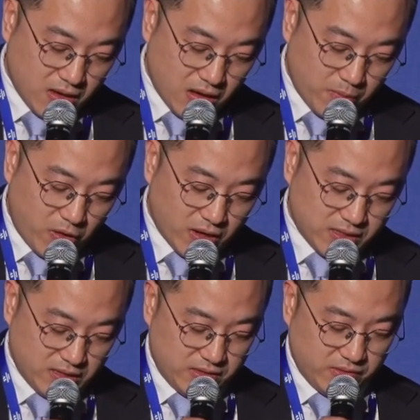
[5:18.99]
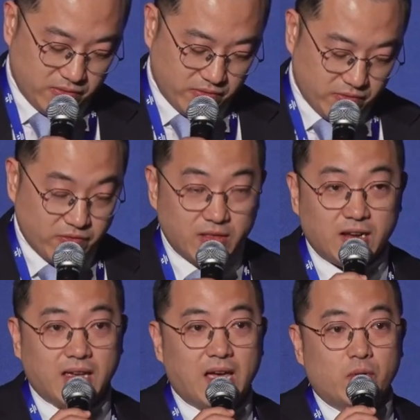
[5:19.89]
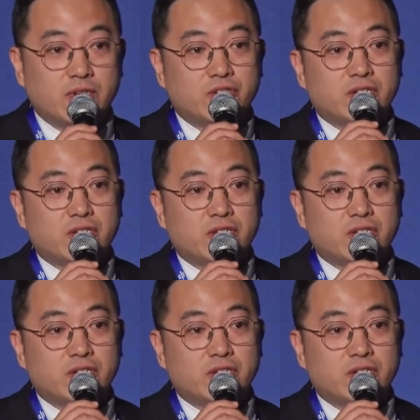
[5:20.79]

uh, policies. Finally, I wish